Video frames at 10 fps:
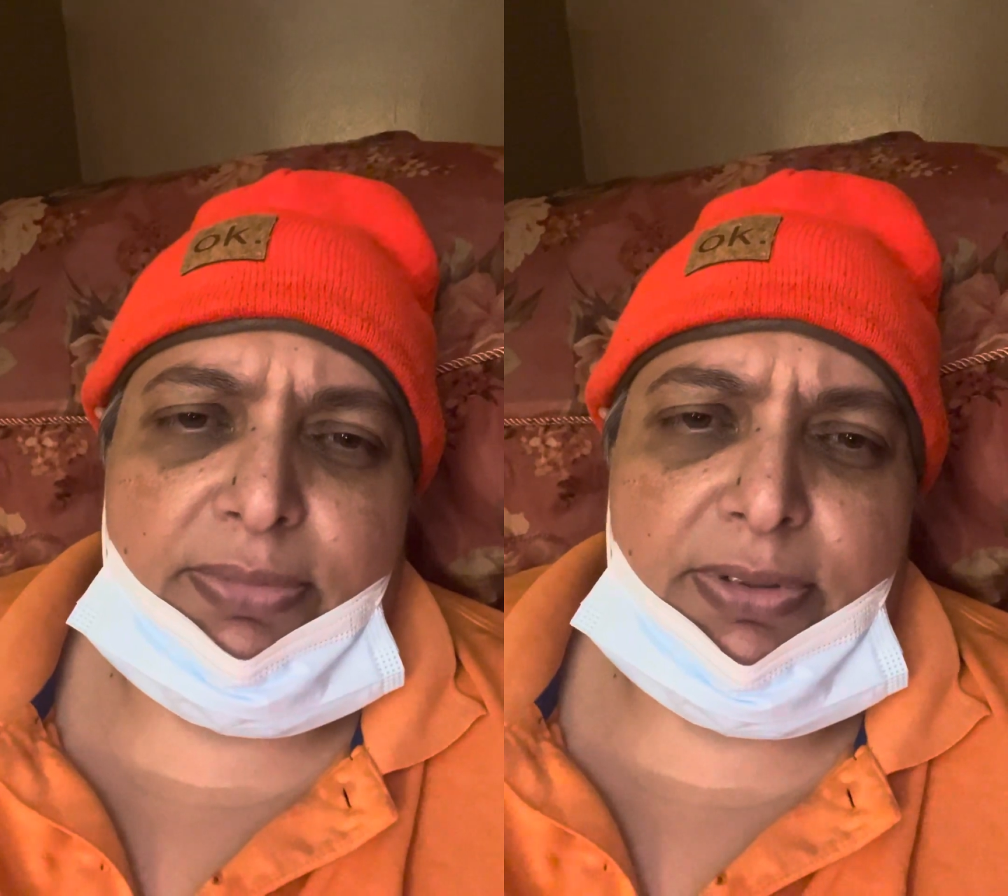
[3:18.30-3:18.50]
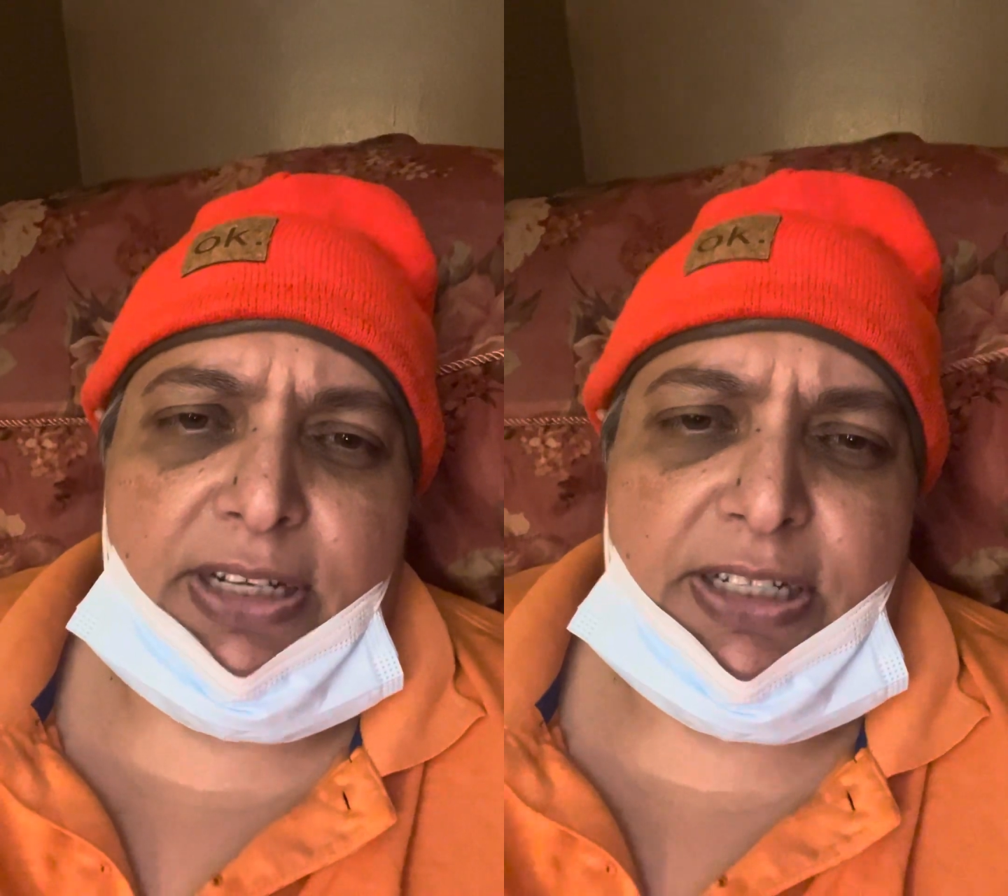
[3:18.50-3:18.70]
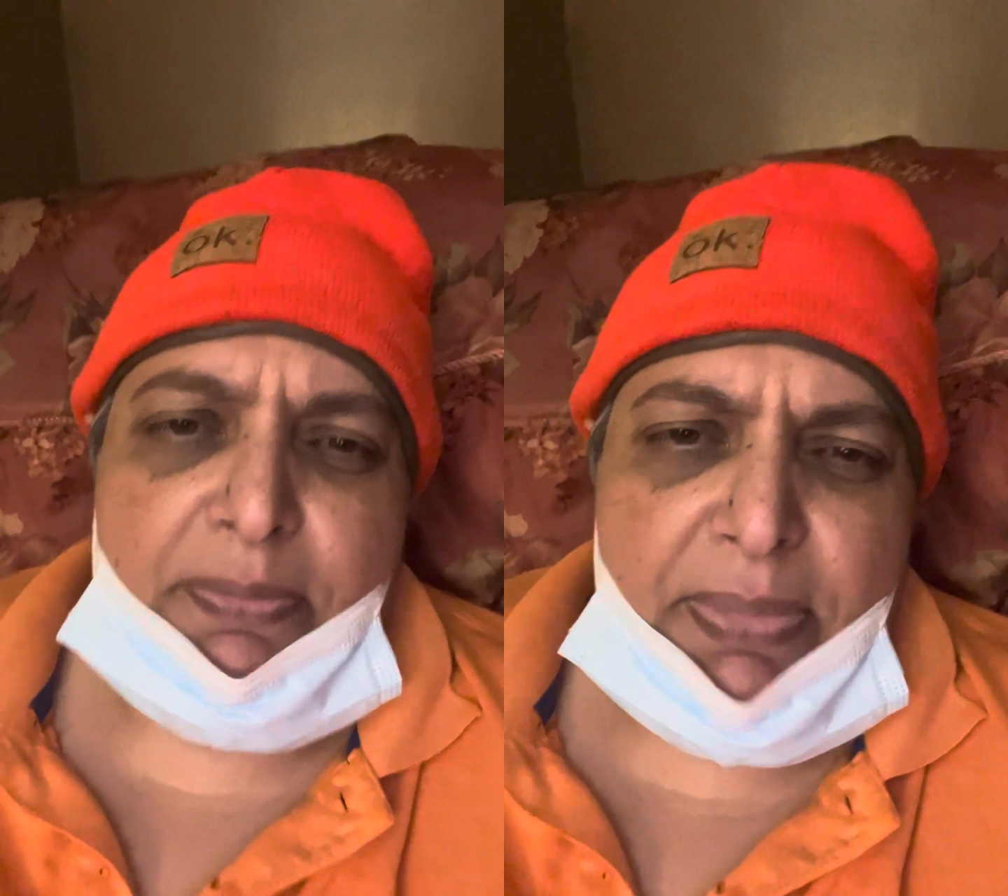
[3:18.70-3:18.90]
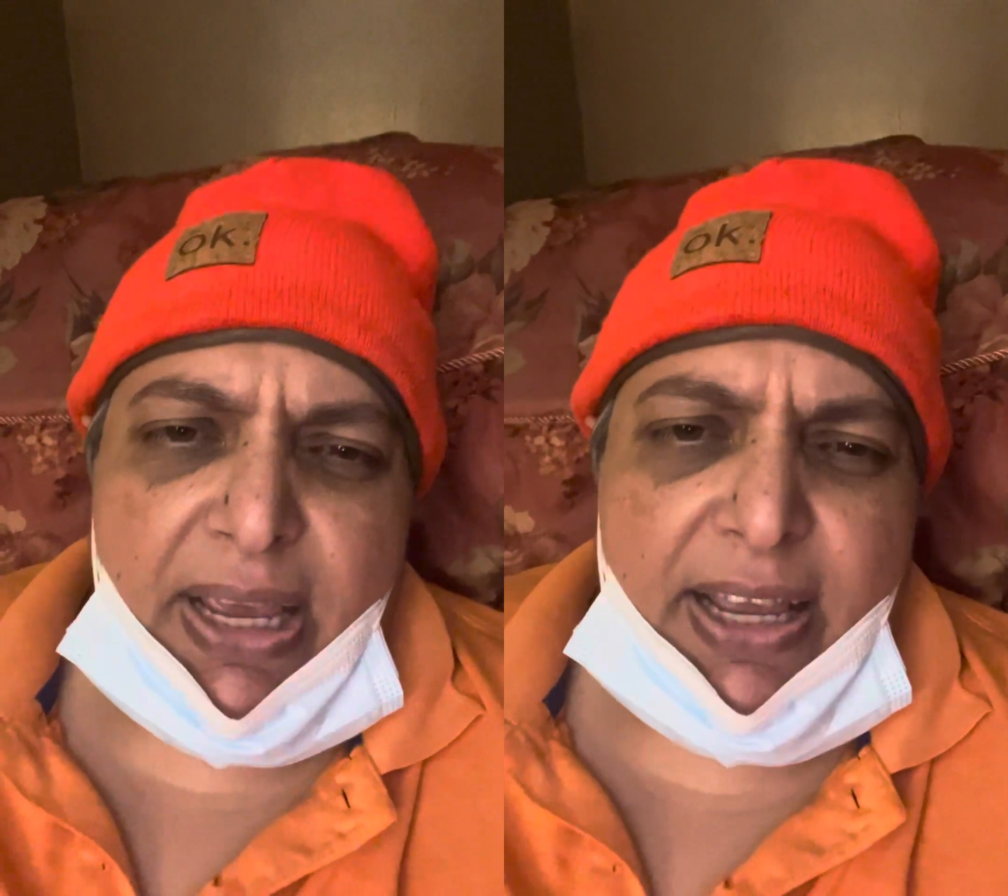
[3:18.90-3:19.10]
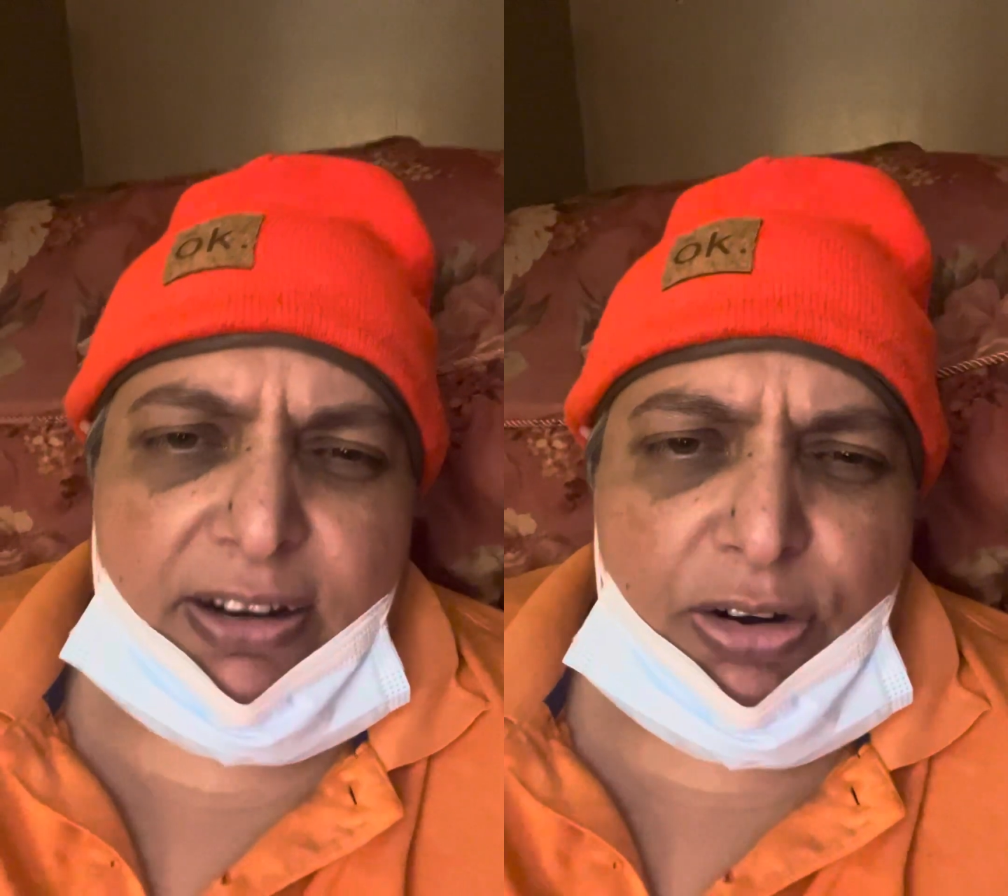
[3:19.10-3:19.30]
There's a
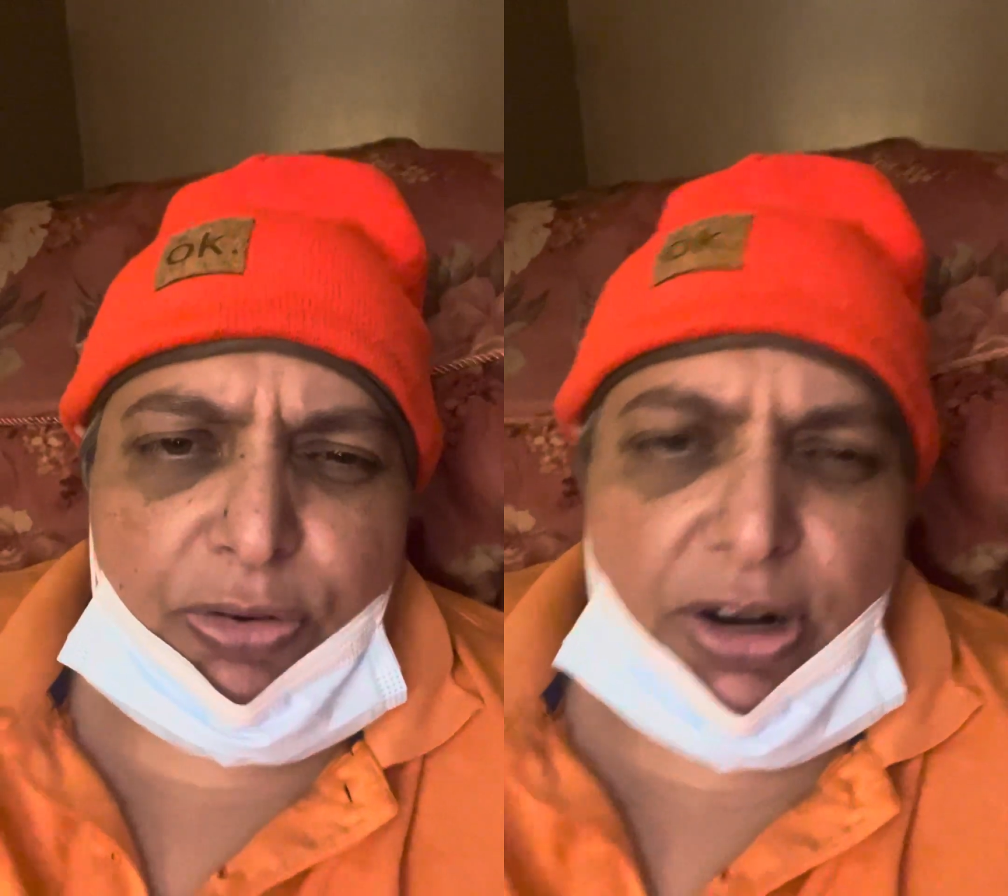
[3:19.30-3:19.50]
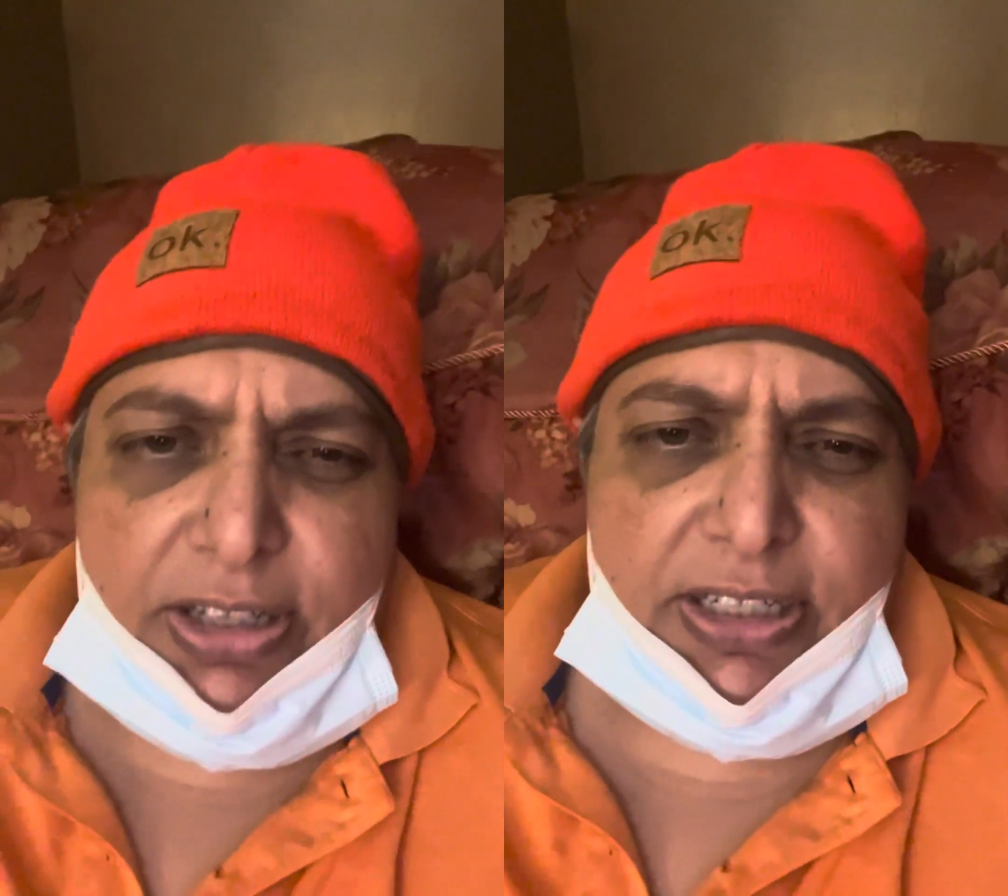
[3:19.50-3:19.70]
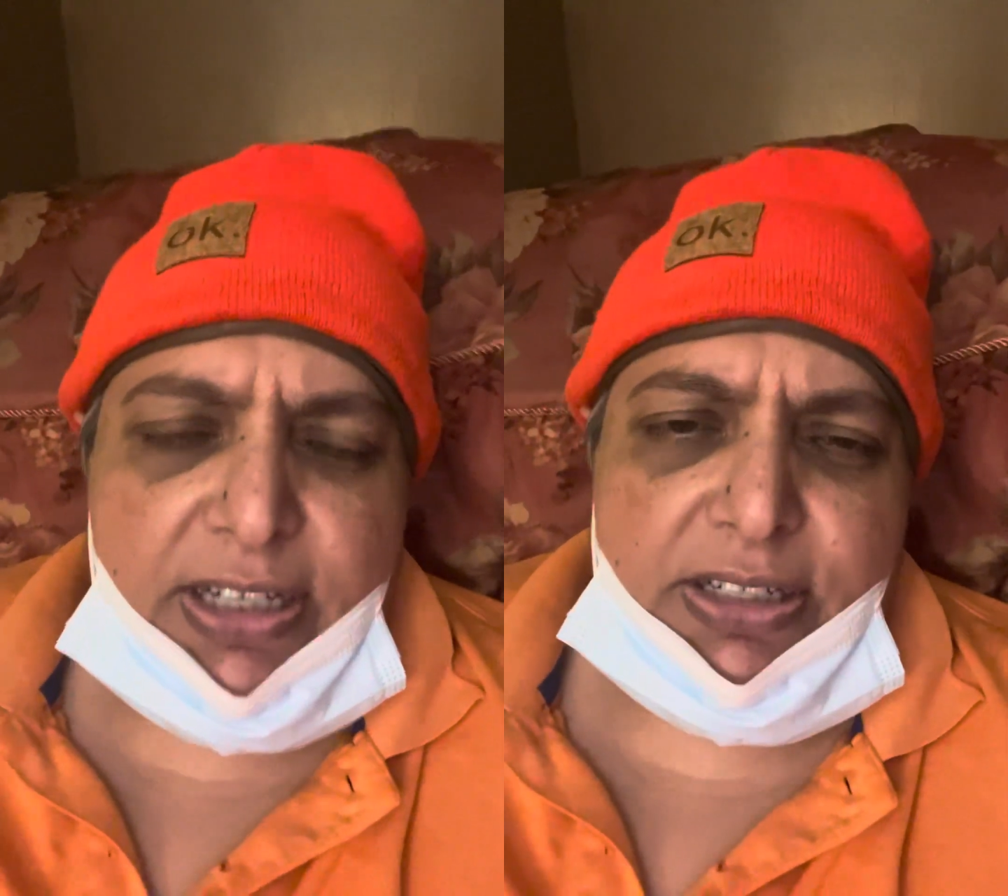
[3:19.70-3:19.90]
man grunting